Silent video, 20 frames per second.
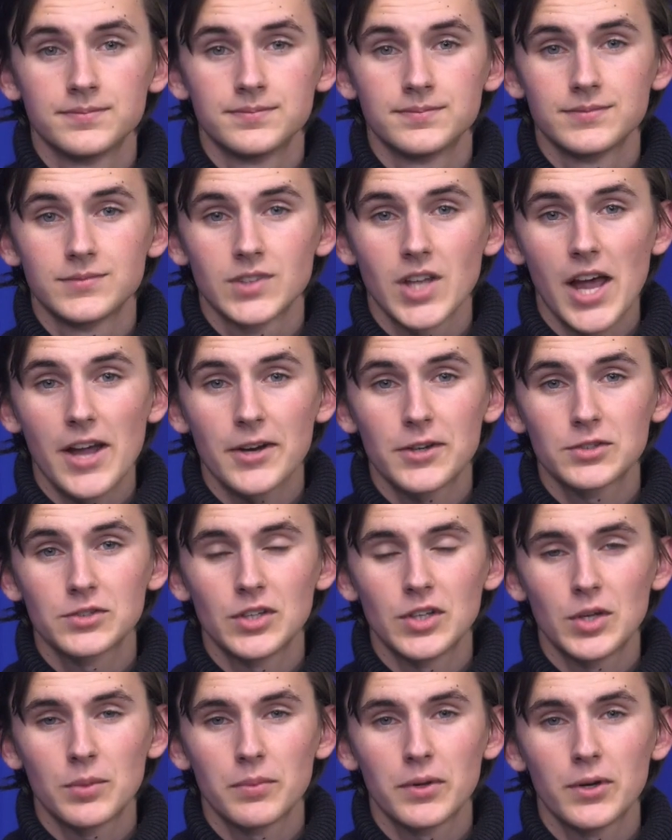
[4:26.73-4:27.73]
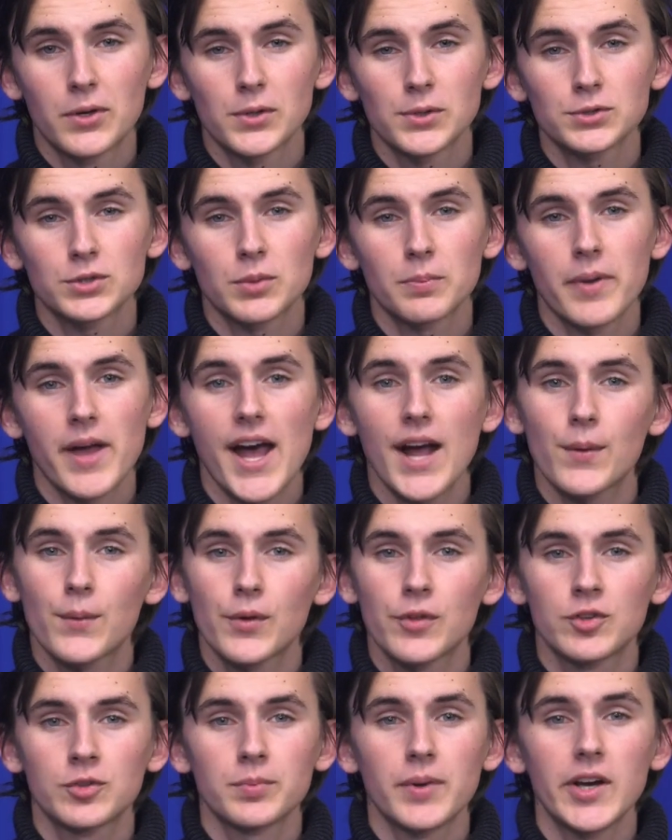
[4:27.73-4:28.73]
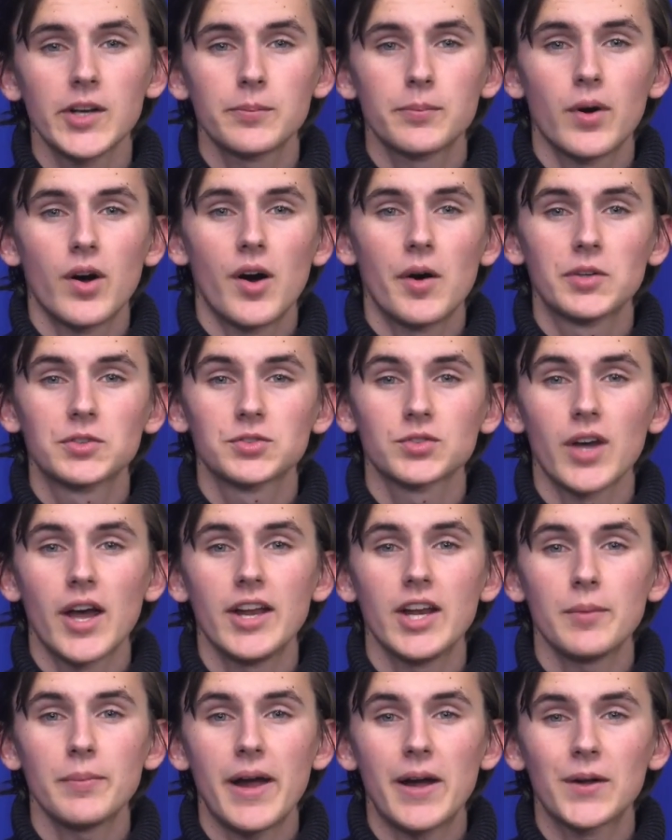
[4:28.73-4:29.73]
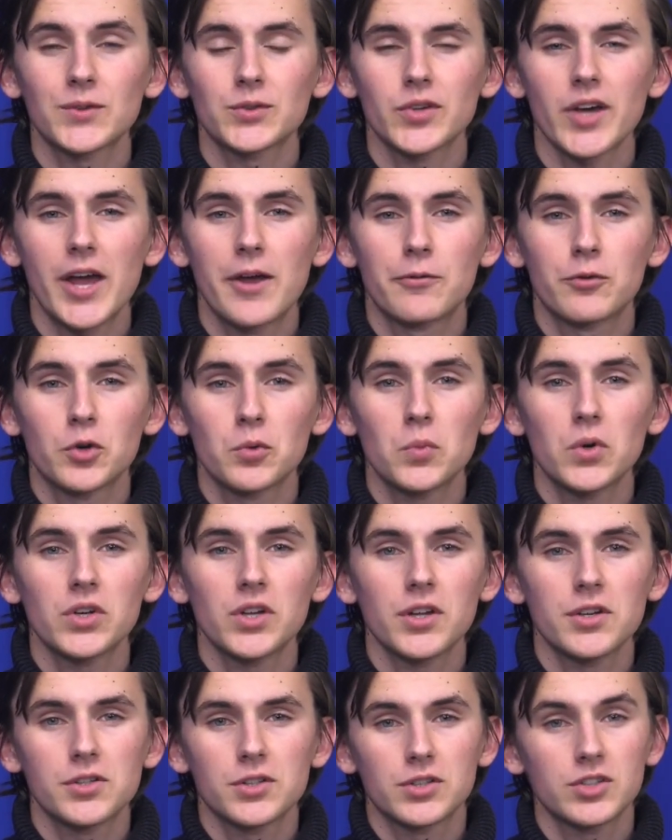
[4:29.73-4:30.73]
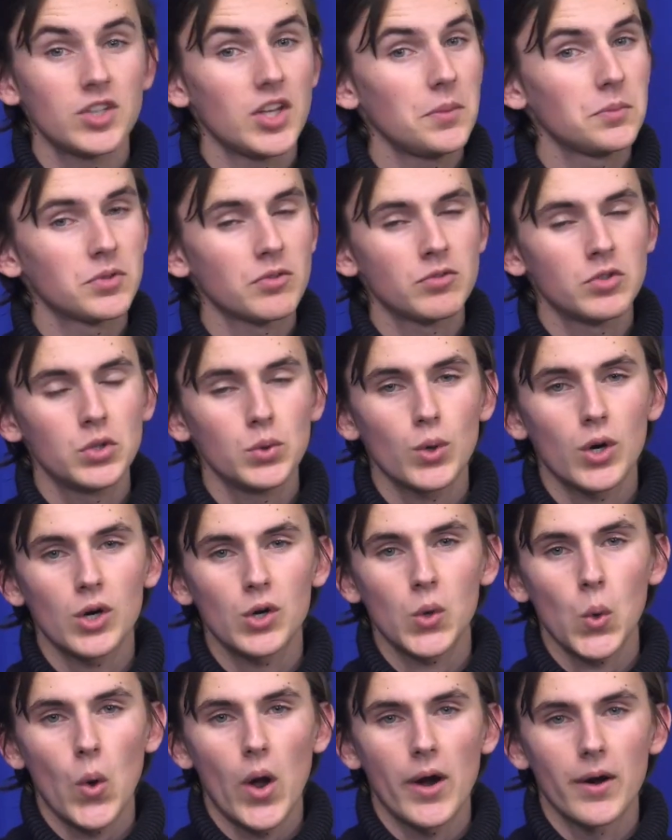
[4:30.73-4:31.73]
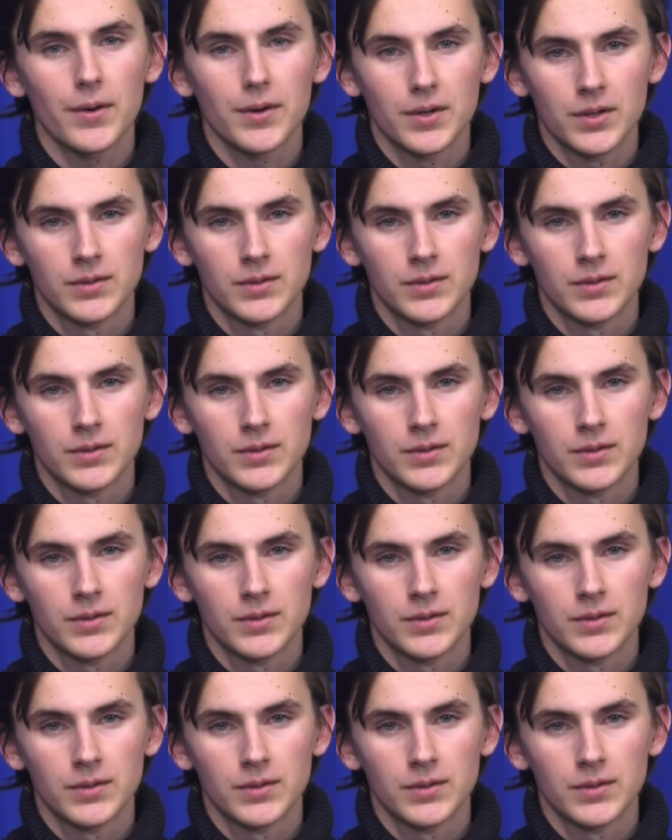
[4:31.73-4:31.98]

Tigers intramurals are back with spike ball. Sign up outside of room 100. Teams of 2 are required.